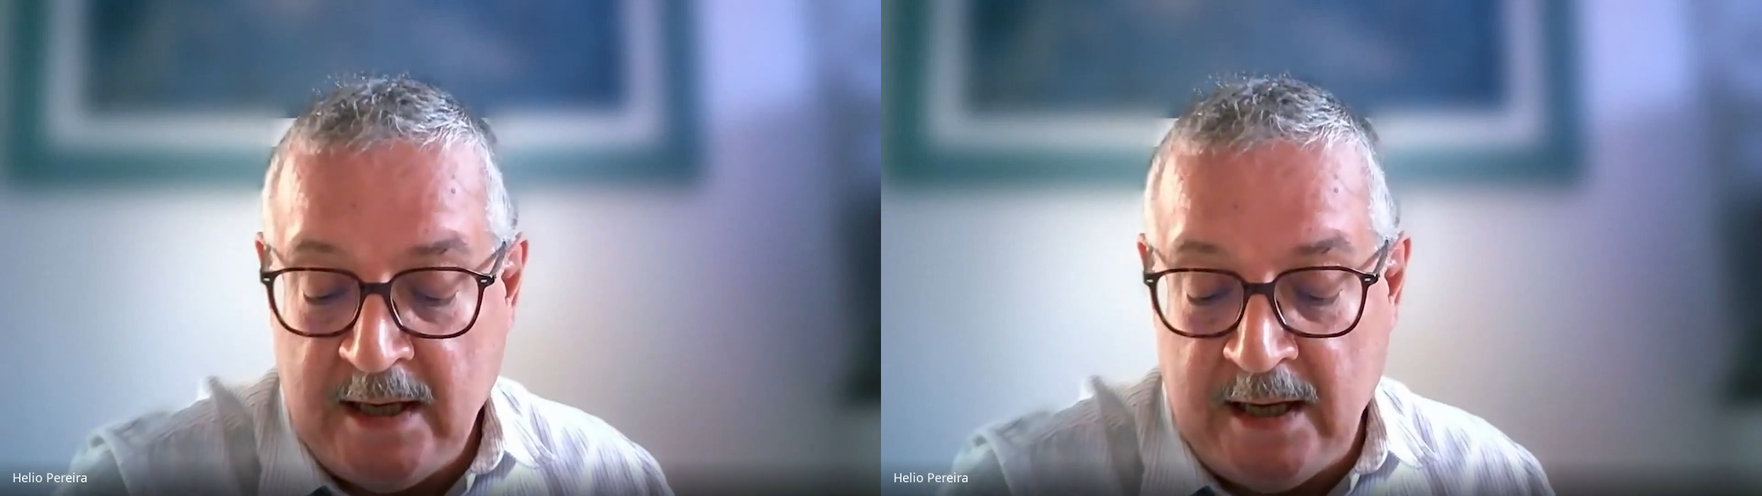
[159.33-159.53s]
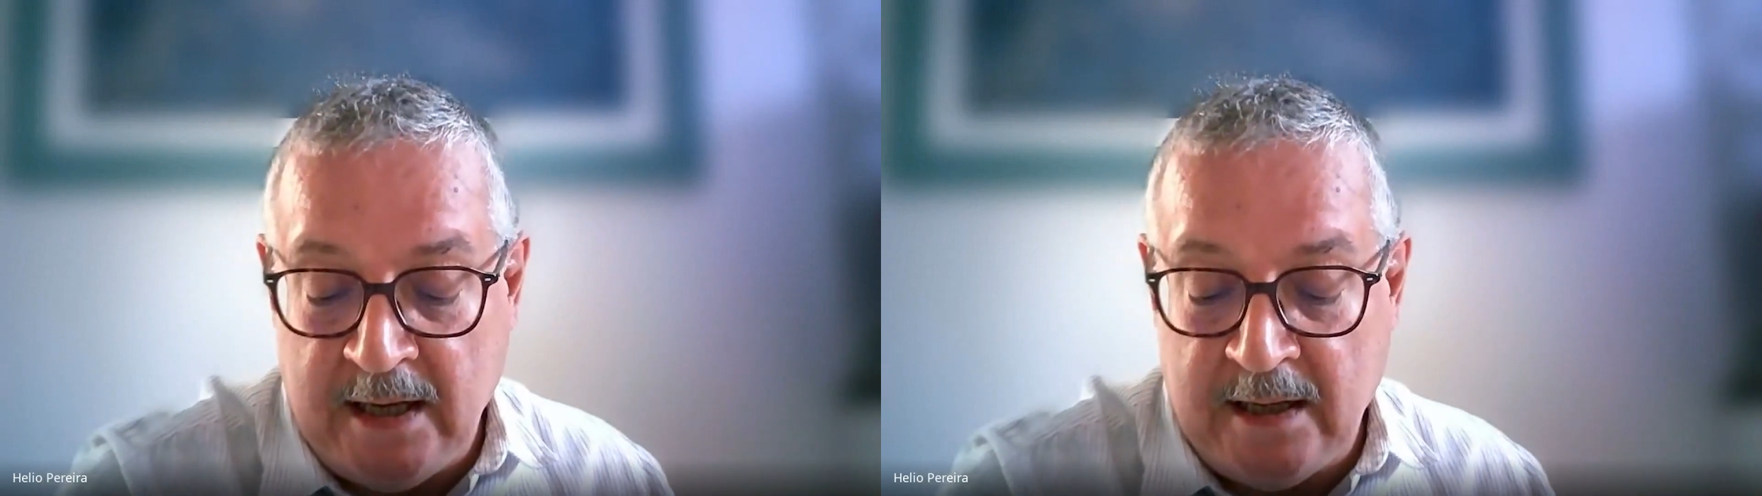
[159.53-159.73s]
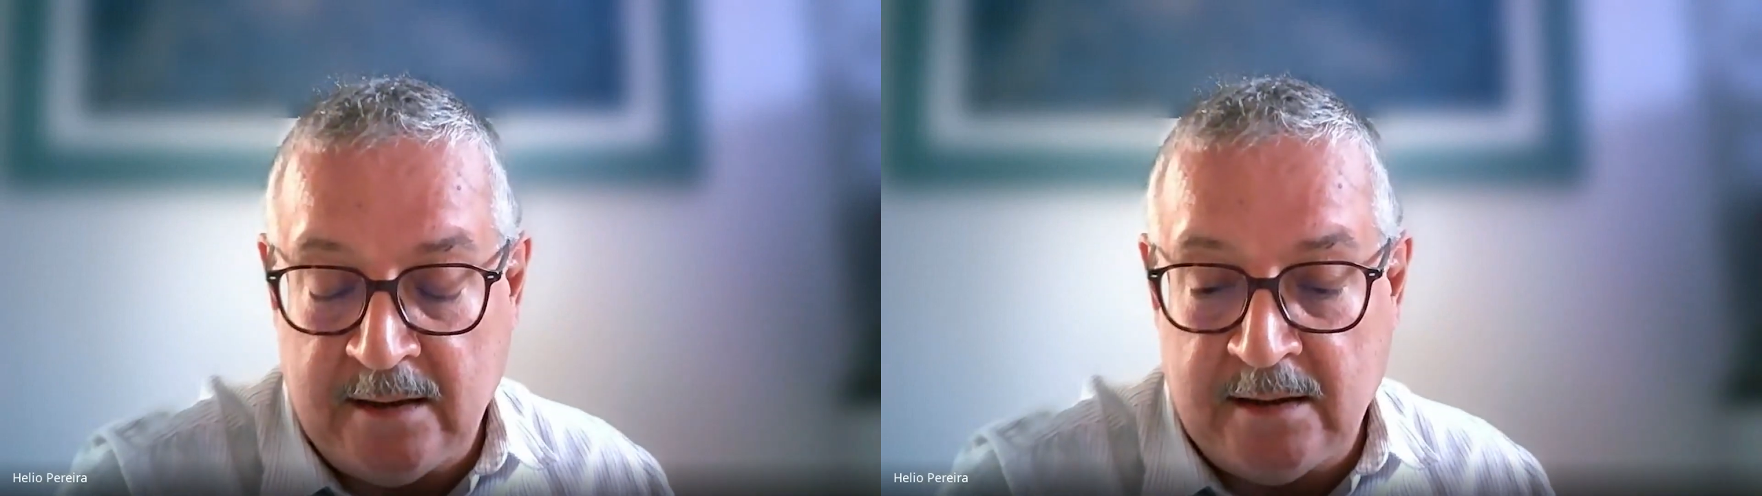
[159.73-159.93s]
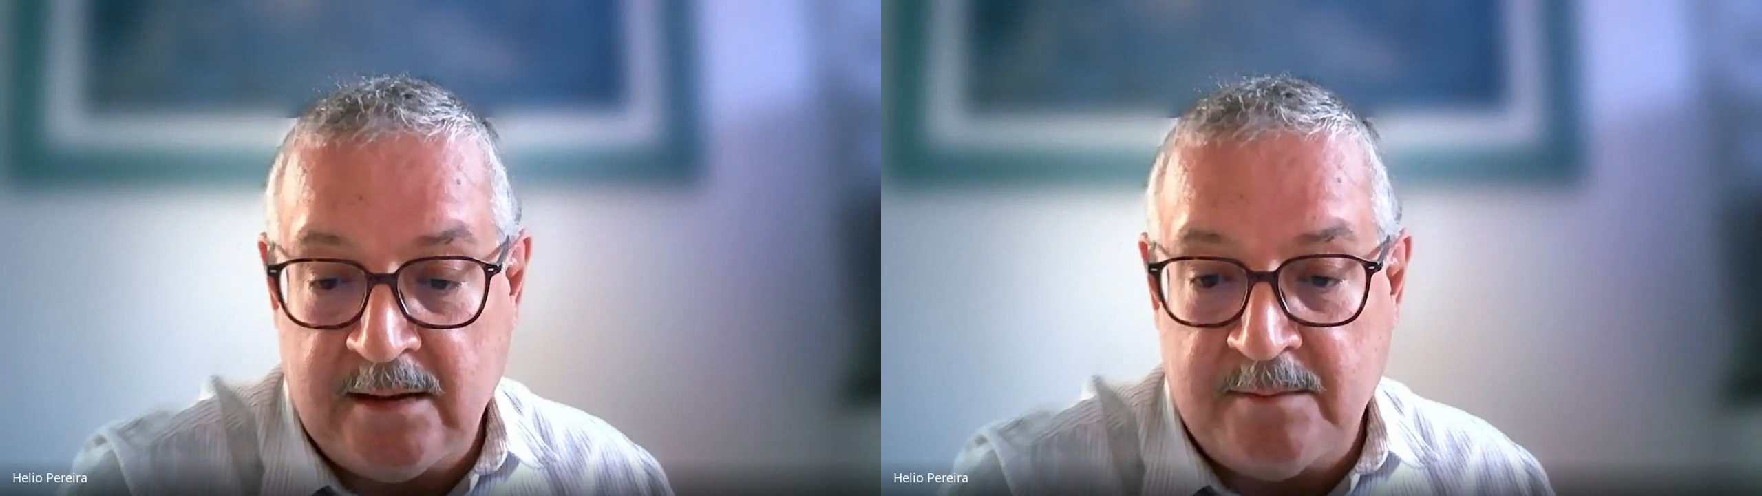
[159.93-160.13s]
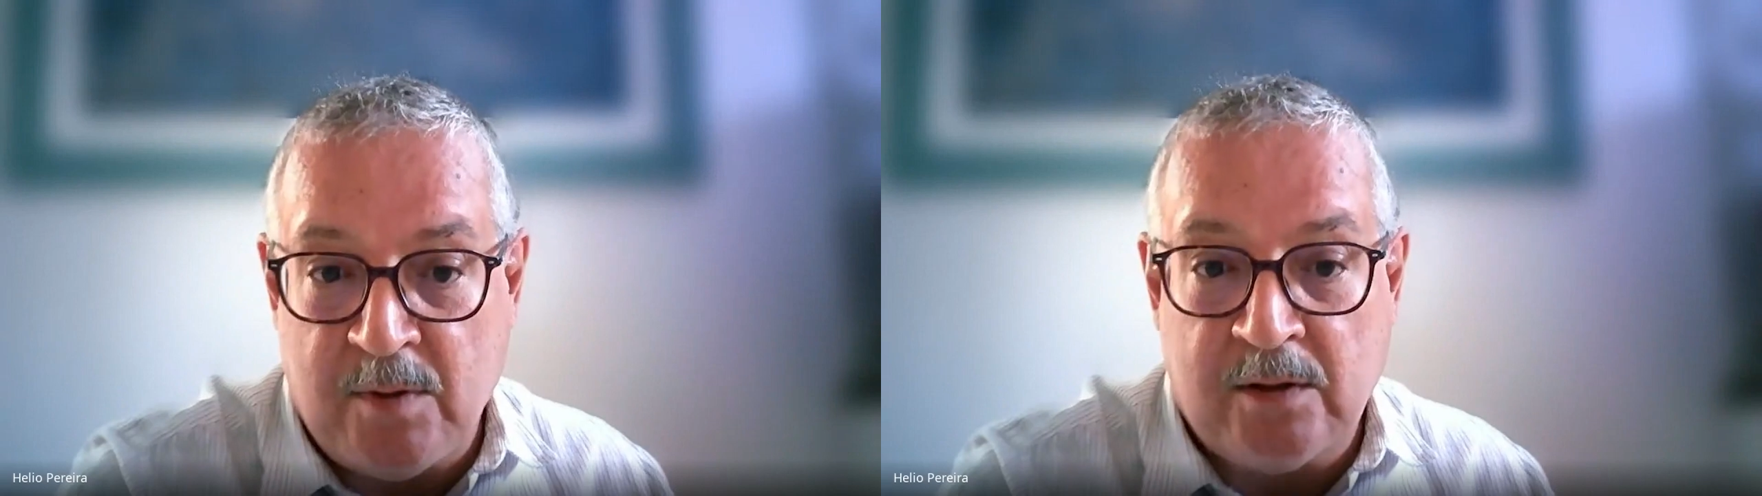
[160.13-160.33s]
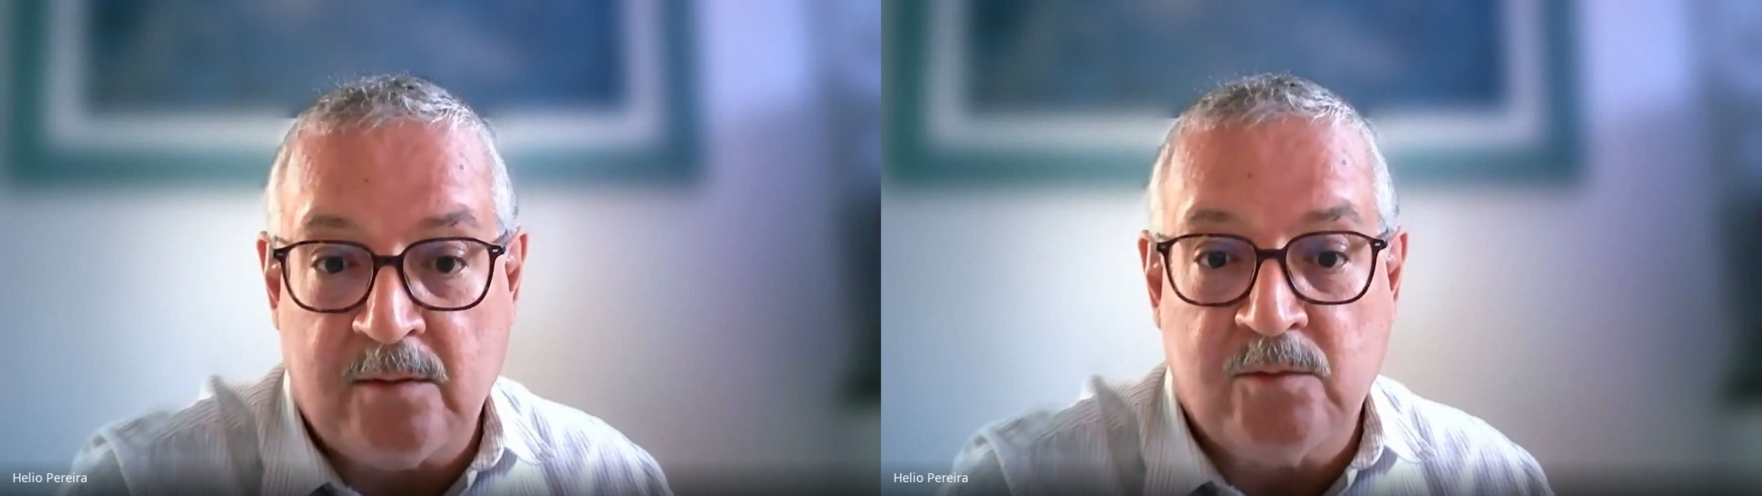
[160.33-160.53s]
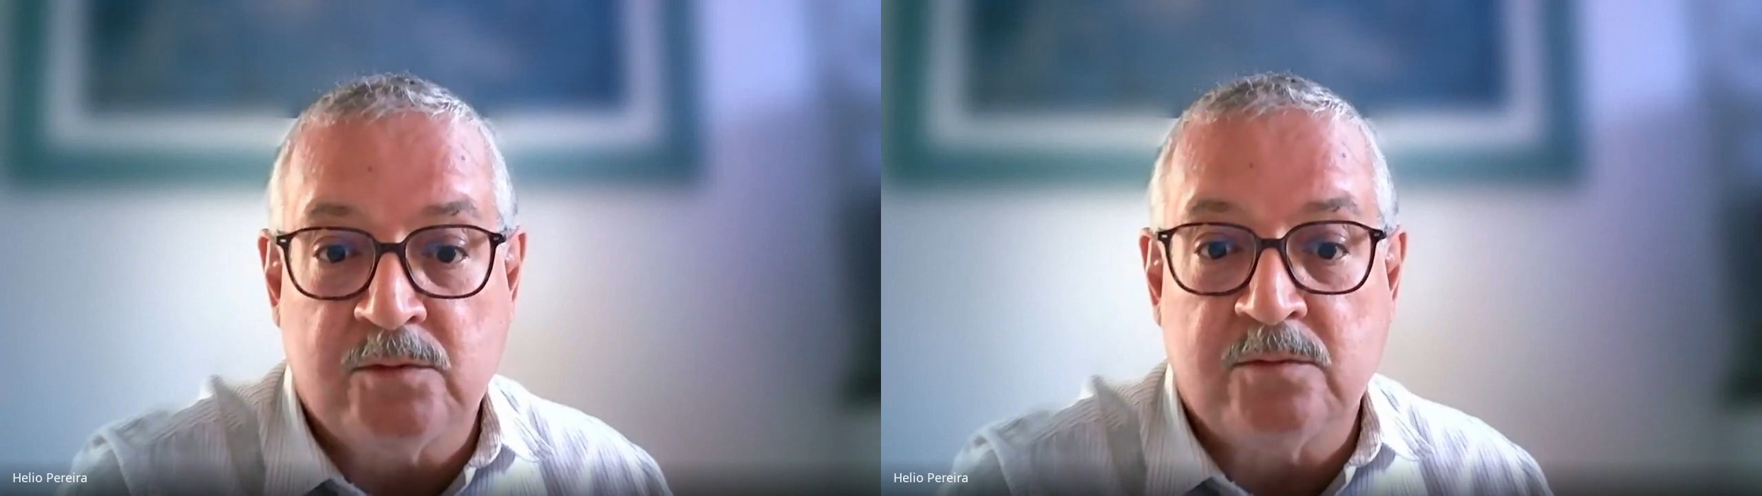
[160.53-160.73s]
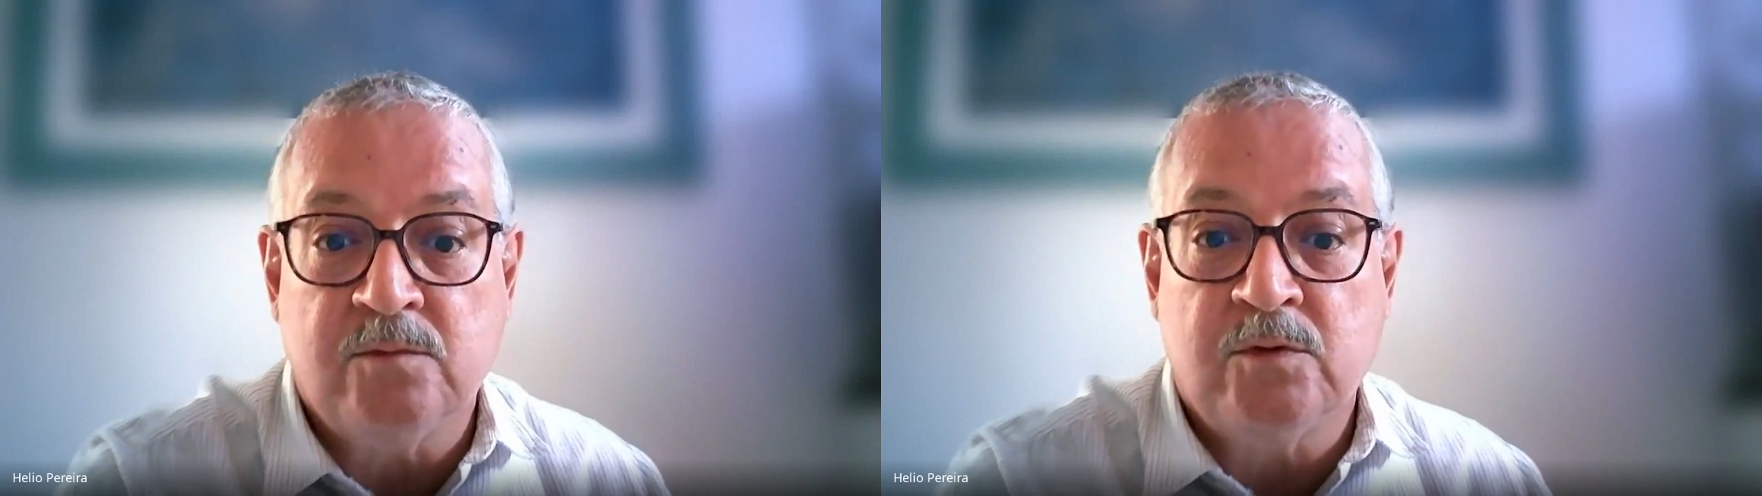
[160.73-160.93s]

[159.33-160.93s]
and the model will